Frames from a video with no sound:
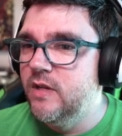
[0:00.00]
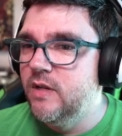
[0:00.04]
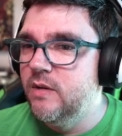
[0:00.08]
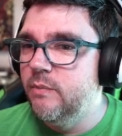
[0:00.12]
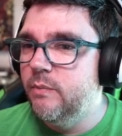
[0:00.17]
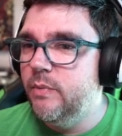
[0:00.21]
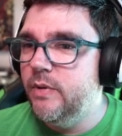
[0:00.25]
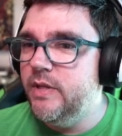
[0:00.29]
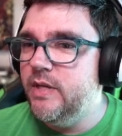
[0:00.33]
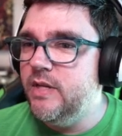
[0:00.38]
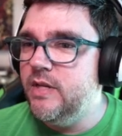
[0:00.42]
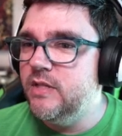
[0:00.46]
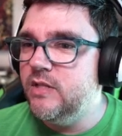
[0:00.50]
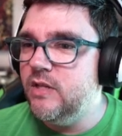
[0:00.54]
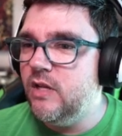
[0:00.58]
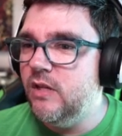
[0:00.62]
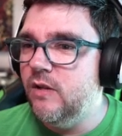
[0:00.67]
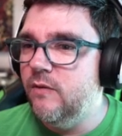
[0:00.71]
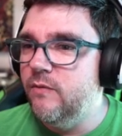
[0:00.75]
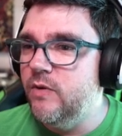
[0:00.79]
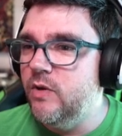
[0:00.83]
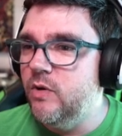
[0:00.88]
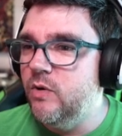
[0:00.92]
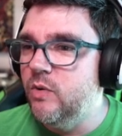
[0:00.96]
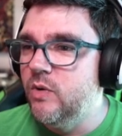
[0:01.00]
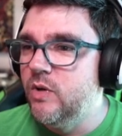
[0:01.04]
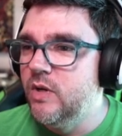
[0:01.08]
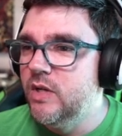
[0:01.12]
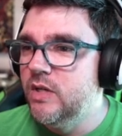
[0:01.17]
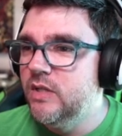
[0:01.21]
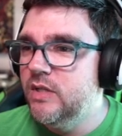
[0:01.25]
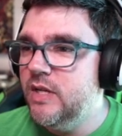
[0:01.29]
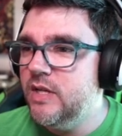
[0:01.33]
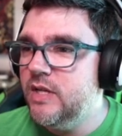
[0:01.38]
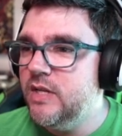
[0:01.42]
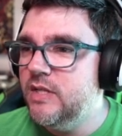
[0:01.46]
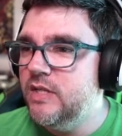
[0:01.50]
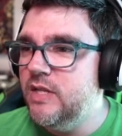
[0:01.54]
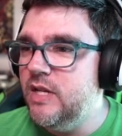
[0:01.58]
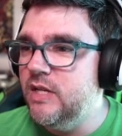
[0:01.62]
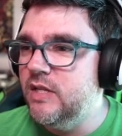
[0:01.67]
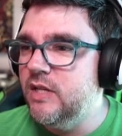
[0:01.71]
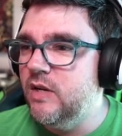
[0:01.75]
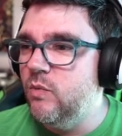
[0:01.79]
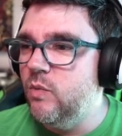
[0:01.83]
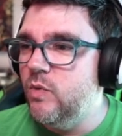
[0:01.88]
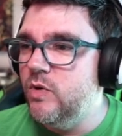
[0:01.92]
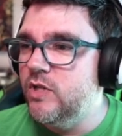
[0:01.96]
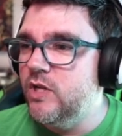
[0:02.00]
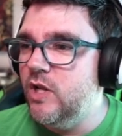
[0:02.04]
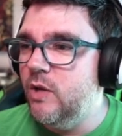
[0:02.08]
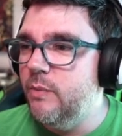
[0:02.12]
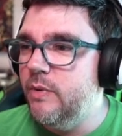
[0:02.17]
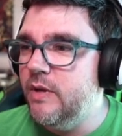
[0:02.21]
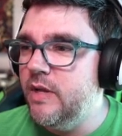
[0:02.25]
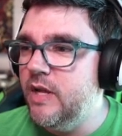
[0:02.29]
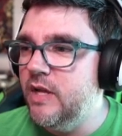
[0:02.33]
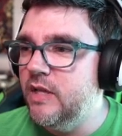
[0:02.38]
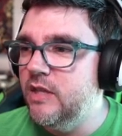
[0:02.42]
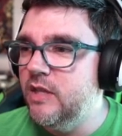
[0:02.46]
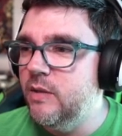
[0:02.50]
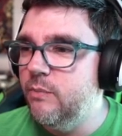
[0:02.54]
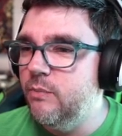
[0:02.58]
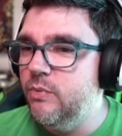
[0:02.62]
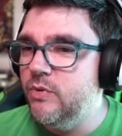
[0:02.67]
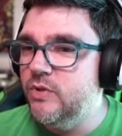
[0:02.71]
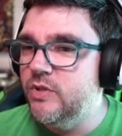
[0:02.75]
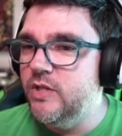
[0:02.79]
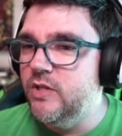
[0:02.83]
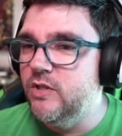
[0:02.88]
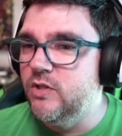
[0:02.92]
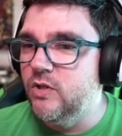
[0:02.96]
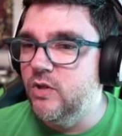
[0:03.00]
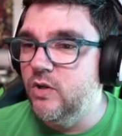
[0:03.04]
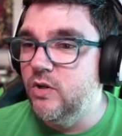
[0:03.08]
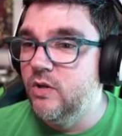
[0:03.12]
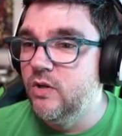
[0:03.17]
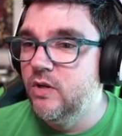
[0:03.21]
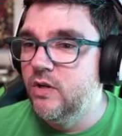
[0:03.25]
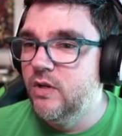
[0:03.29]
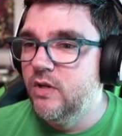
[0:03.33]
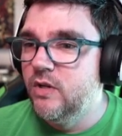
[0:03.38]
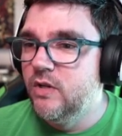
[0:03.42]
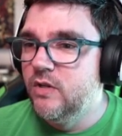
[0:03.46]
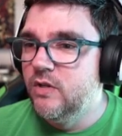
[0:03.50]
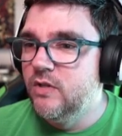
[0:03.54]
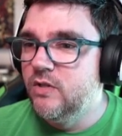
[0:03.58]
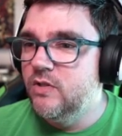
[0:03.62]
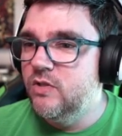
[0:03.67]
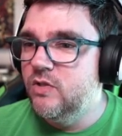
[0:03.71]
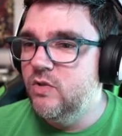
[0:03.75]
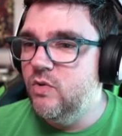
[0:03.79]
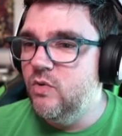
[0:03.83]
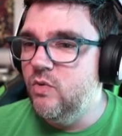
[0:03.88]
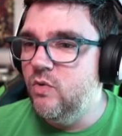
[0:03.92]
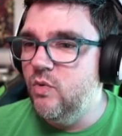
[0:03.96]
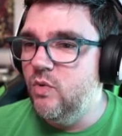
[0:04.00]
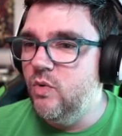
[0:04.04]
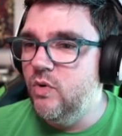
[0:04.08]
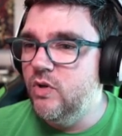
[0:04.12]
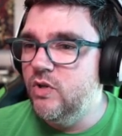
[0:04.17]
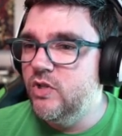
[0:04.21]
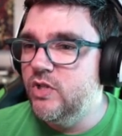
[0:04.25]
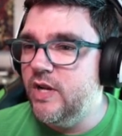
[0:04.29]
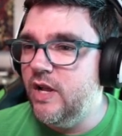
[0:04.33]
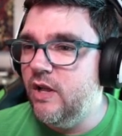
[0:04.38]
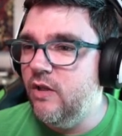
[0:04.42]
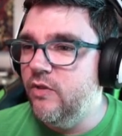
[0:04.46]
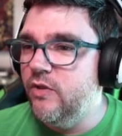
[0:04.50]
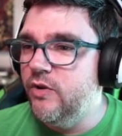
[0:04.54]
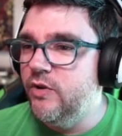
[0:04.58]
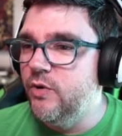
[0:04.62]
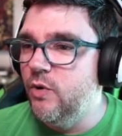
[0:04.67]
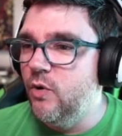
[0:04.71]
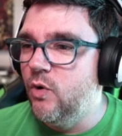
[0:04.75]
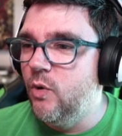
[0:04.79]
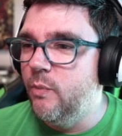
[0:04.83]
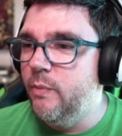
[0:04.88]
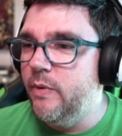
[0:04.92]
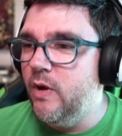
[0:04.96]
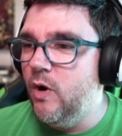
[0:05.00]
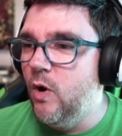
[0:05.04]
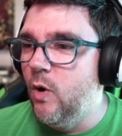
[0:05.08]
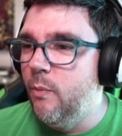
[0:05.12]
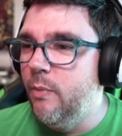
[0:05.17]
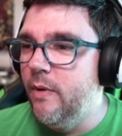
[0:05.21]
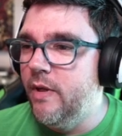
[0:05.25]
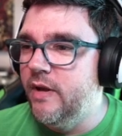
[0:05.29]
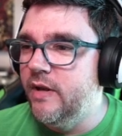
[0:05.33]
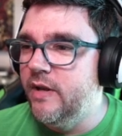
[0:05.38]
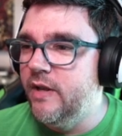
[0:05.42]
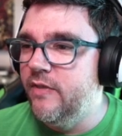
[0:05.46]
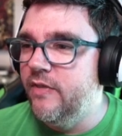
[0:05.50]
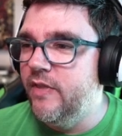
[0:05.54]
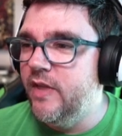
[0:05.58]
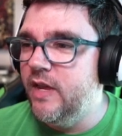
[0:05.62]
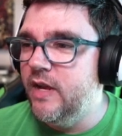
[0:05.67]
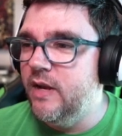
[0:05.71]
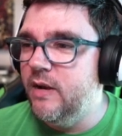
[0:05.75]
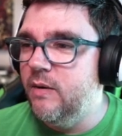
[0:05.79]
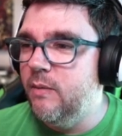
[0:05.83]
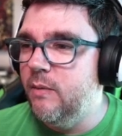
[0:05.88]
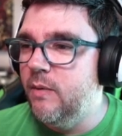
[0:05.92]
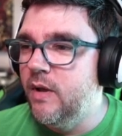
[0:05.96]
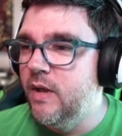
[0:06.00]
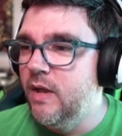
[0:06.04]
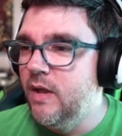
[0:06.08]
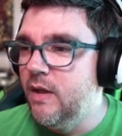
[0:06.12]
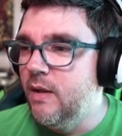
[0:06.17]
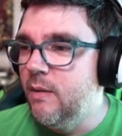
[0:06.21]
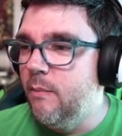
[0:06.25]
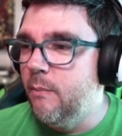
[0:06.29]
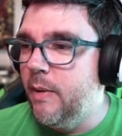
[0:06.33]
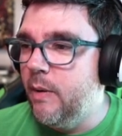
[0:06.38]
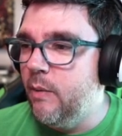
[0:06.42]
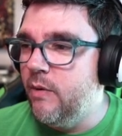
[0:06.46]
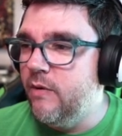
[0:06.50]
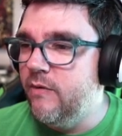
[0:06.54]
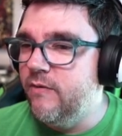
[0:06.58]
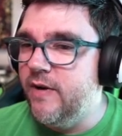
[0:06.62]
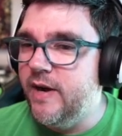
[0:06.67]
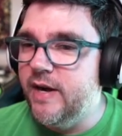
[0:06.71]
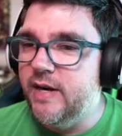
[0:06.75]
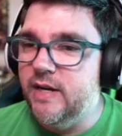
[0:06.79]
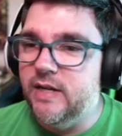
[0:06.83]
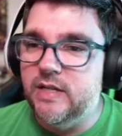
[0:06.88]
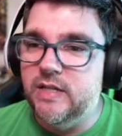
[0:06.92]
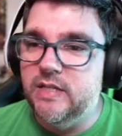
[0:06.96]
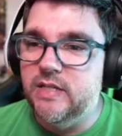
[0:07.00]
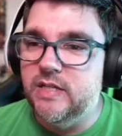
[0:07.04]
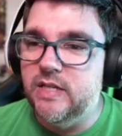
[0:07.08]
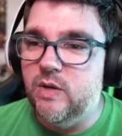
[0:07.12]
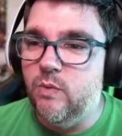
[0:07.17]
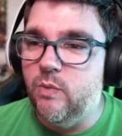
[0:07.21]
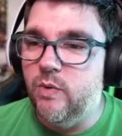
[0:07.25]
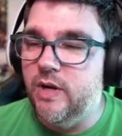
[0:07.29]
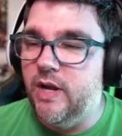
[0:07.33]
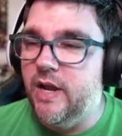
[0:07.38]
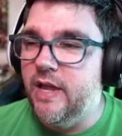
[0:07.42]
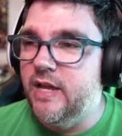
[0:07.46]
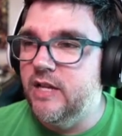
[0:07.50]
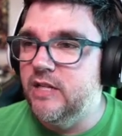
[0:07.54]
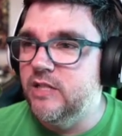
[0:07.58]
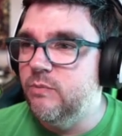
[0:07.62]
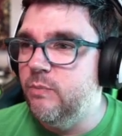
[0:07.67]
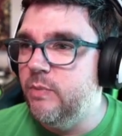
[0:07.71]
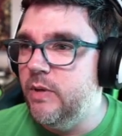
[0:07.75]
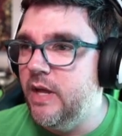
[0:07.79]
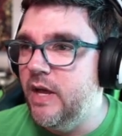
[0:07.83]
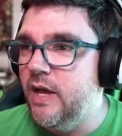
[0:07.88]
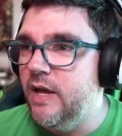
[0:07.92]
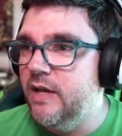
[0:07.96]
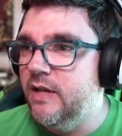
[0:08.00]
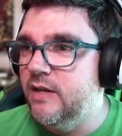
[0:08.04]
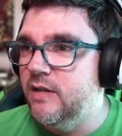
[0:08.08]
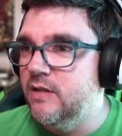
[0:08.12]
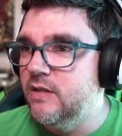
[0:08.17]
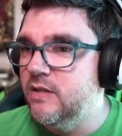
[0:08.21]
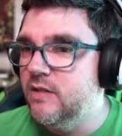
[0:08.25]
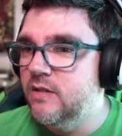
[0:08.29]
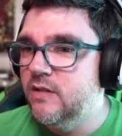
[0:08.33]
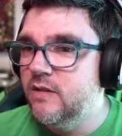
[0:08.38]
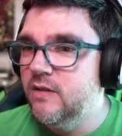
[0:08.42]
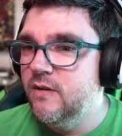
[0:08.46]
Please, all of you, take a seat and we shall begin the procedure. Soon shall the door be opened, and then may we finally see what lies beyond.